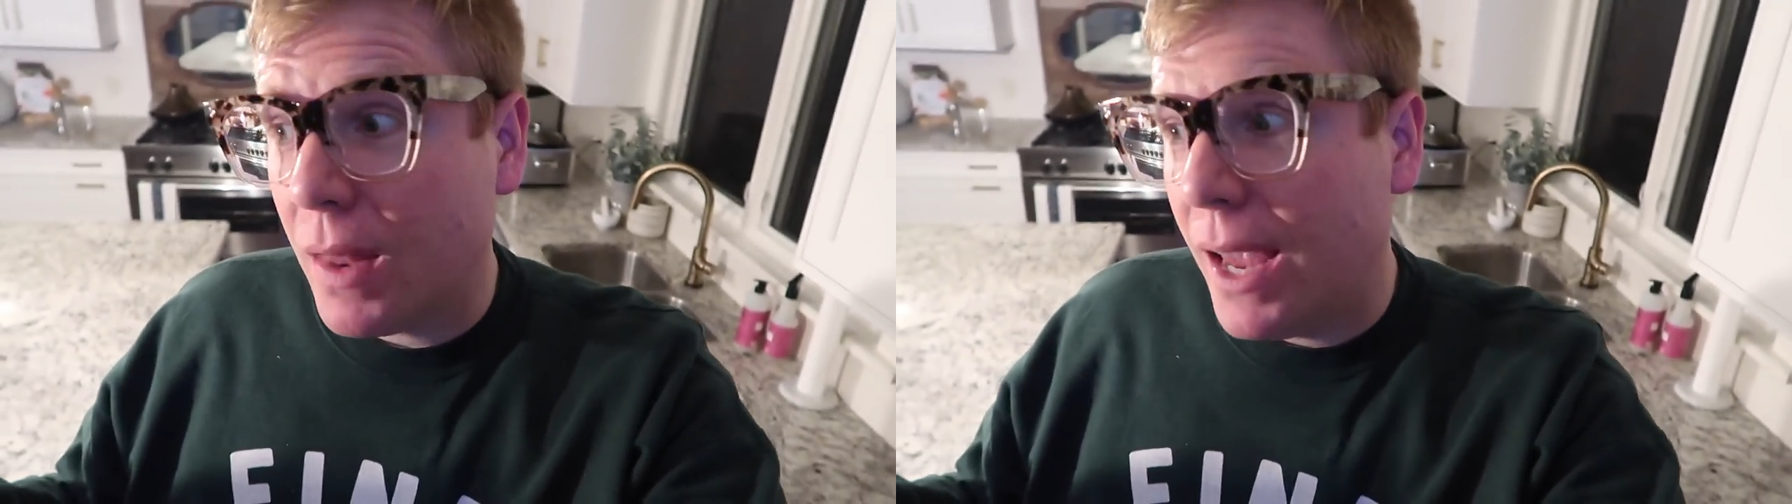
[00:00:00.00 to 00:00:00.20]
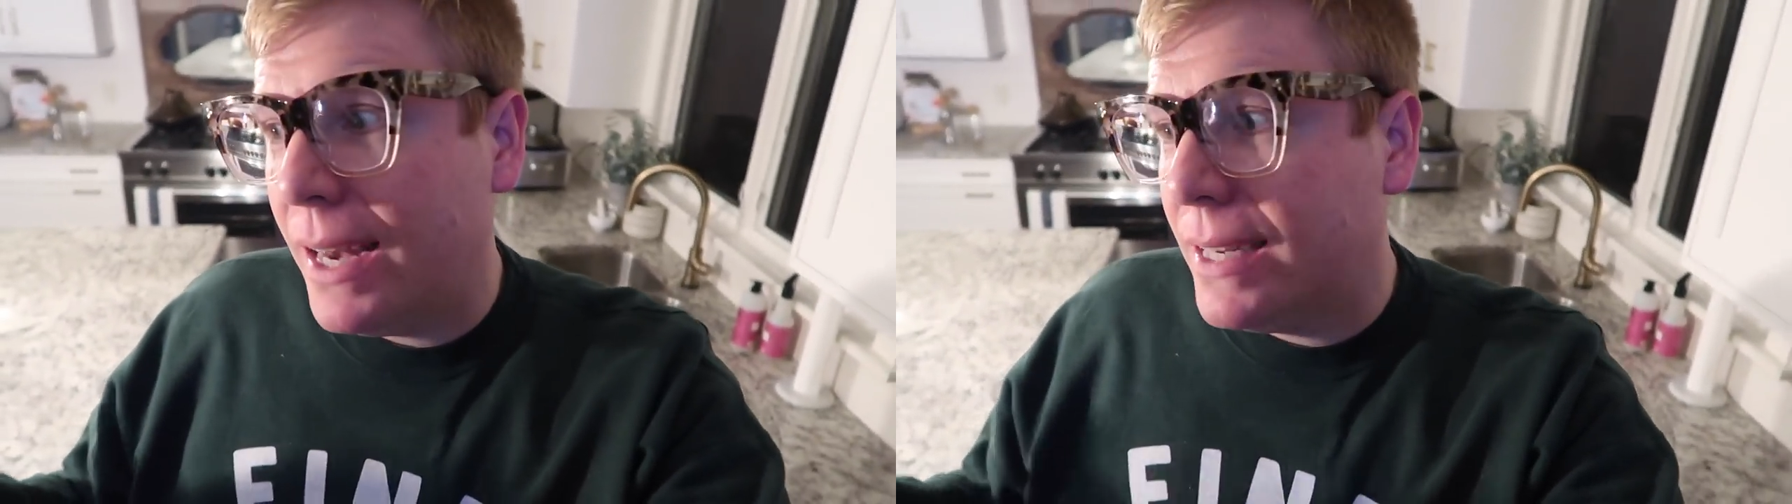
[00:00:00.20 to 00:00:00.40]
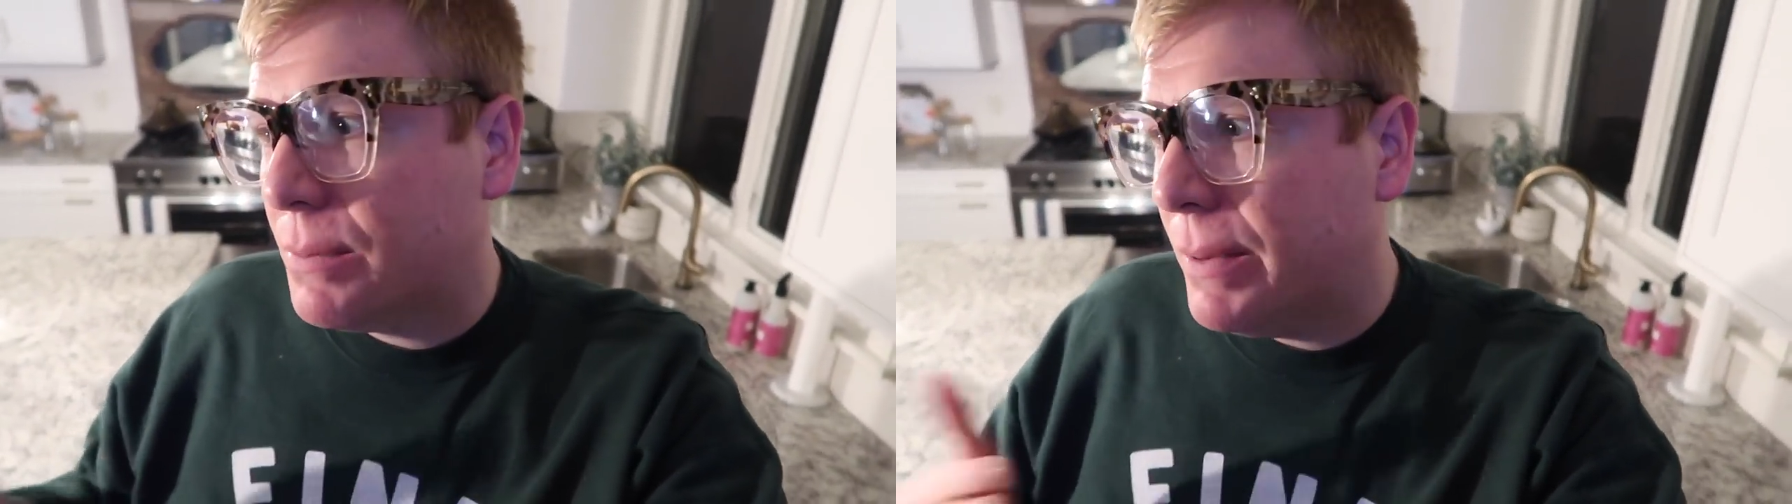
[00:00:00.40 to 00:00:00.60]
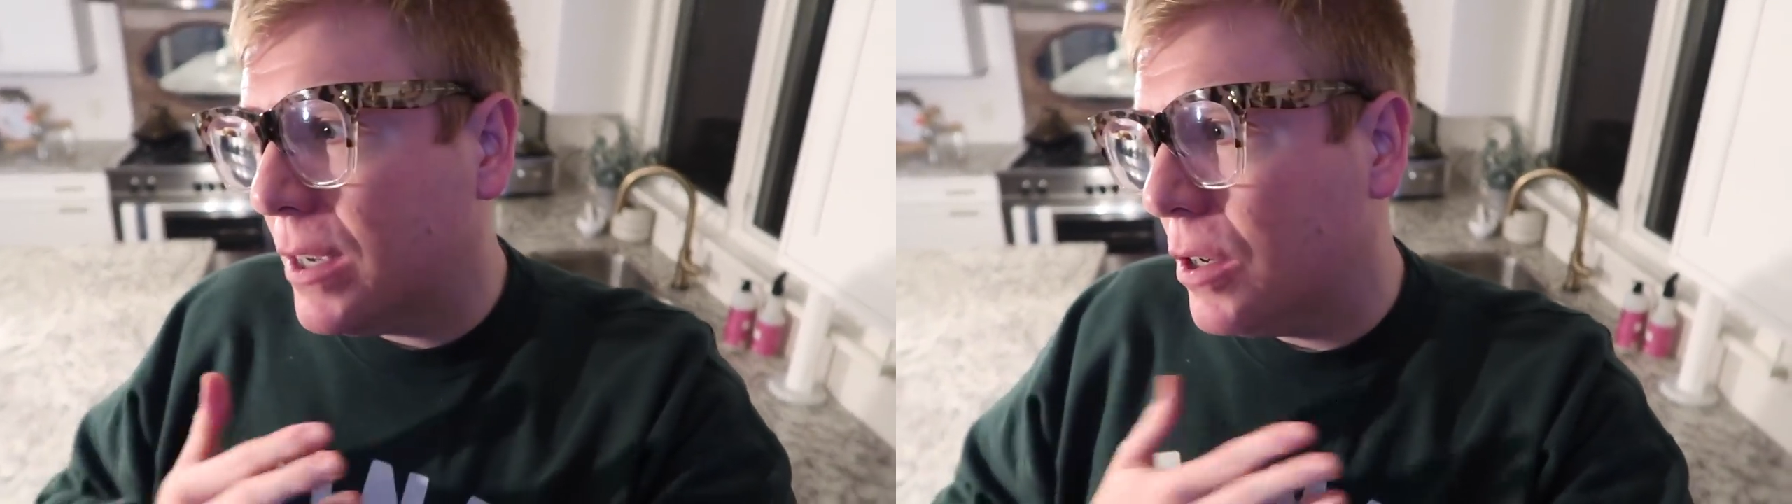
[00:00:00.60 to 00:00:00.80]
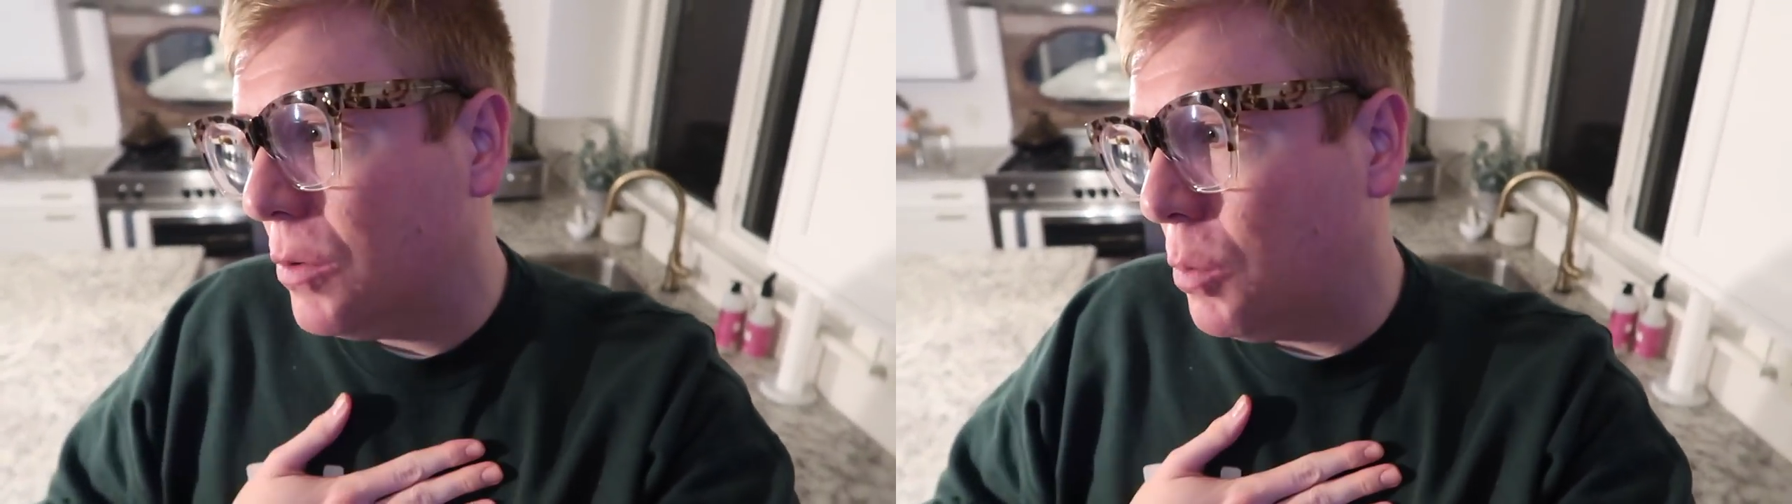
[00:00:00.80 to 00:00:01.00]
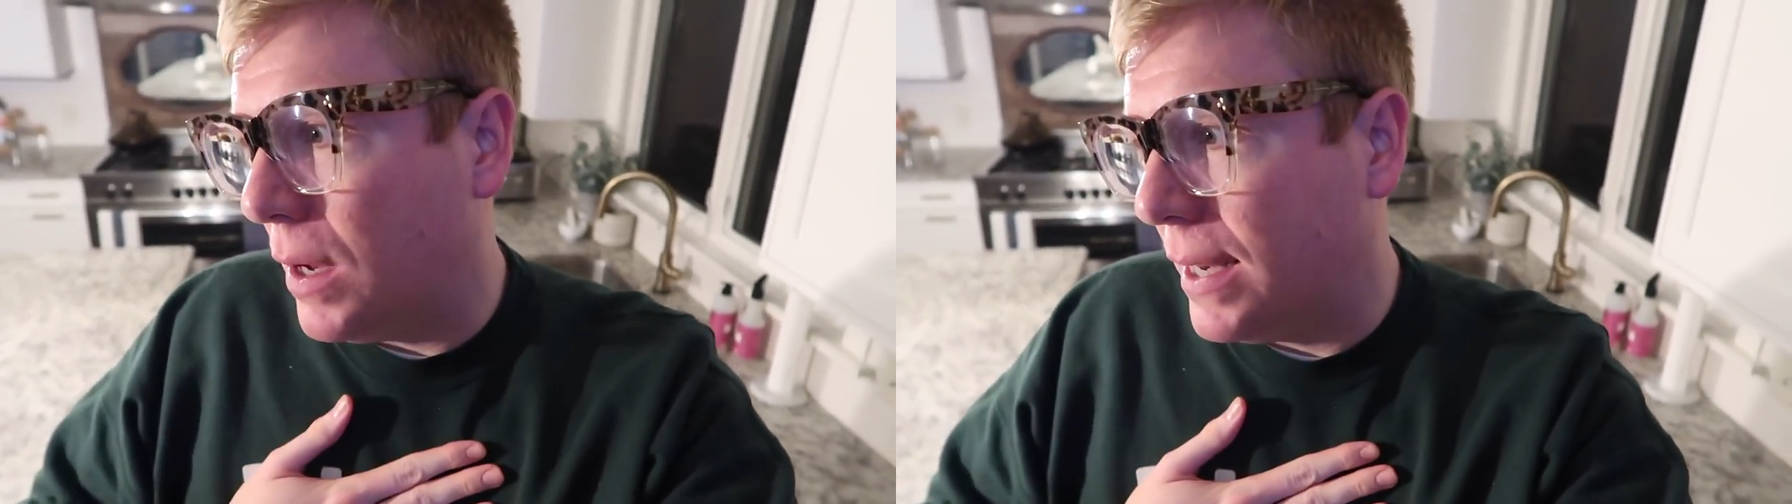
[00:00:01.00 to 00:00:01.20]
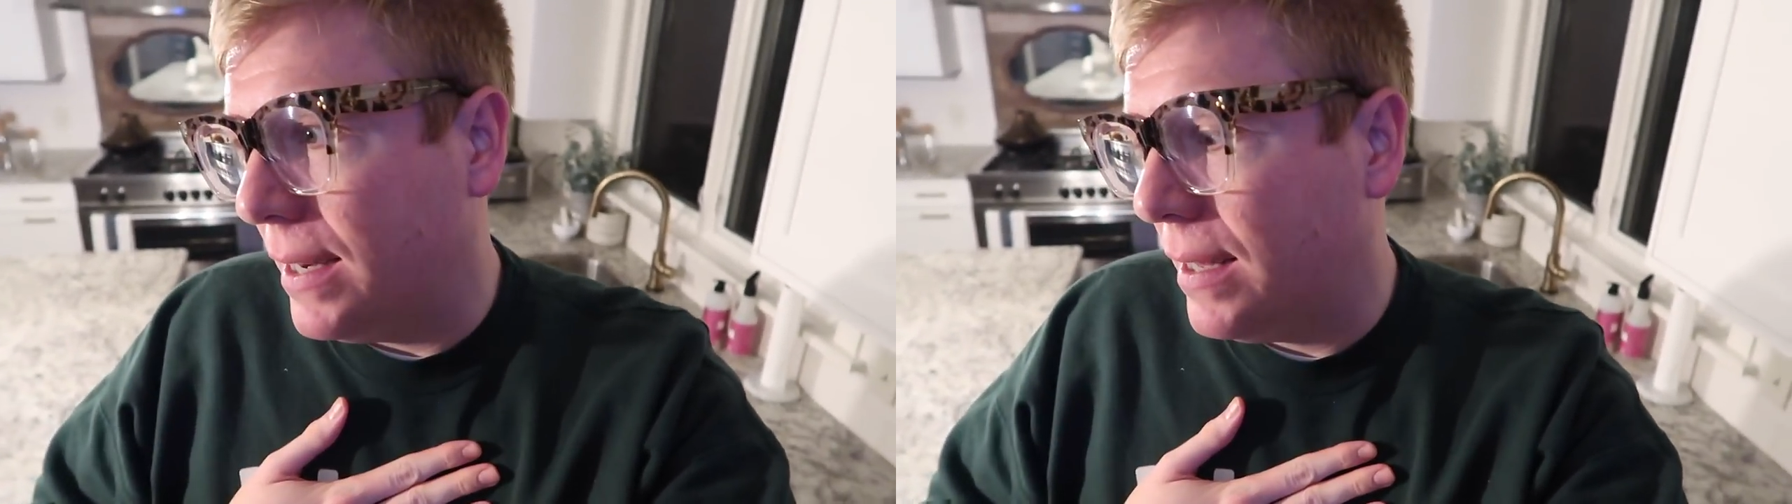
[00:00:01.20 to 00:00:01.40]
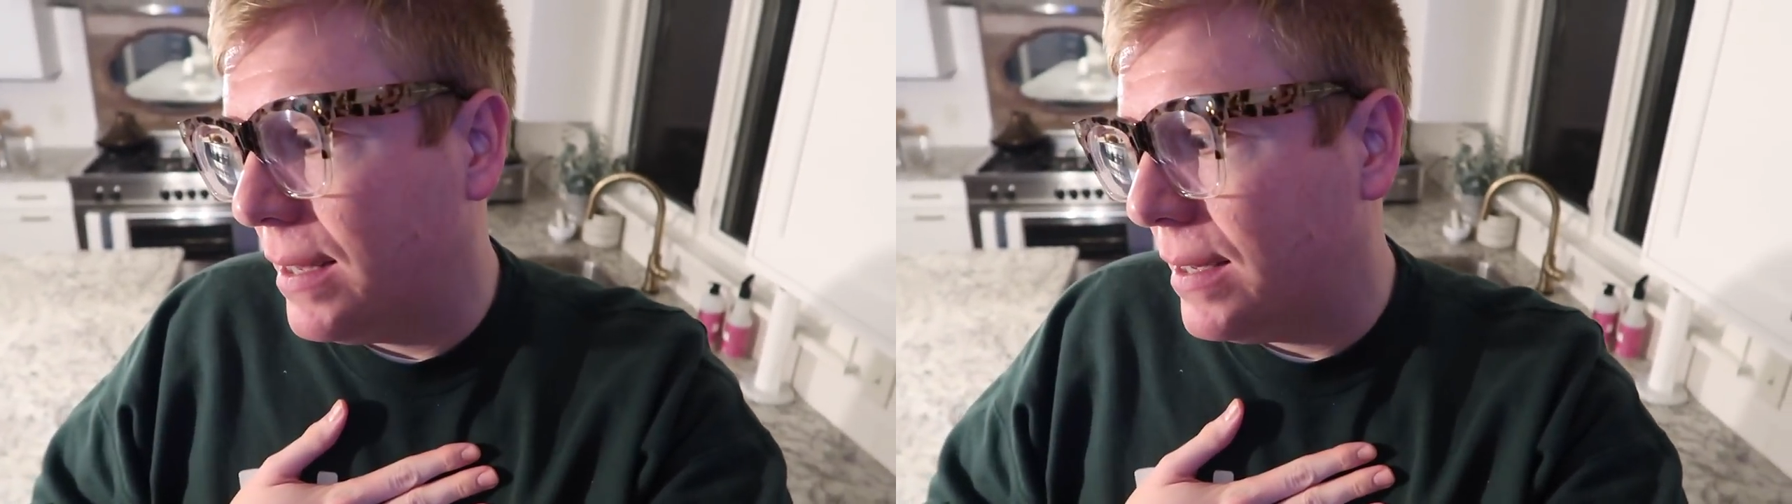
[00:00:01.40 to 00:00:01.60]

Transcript: and it's been a good one.